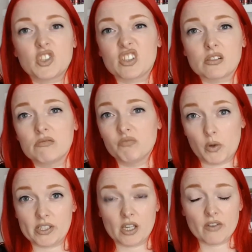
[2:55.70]
just
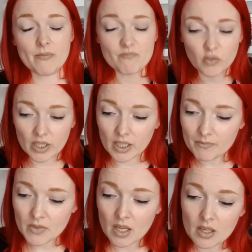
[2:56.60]
voiceover really.
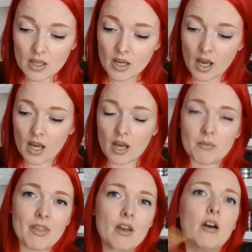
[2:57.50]

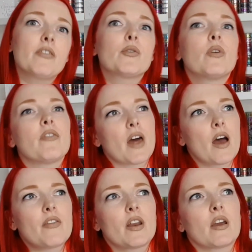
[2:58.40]
Um, and then after all of
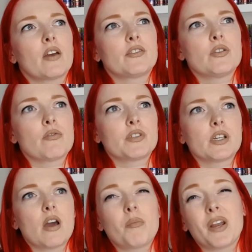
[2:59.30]
that, then I have to
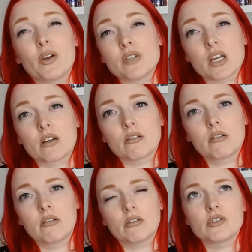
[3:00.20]
obviously upload it
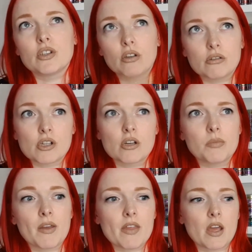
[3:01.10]
onto
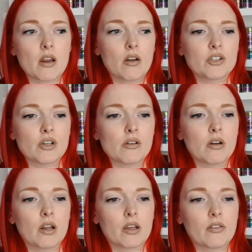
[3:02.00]
YouTube and then I do
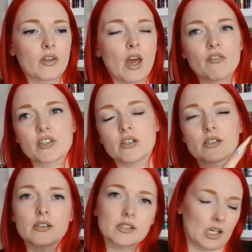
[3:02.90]
like the
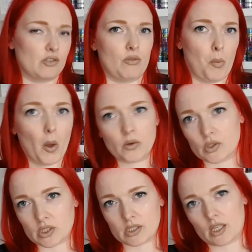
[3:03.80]
advertising and schedule the
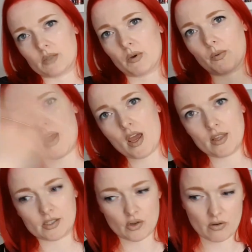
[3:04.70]
post to say to people, hey,
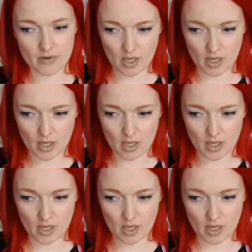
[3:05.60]
there's a new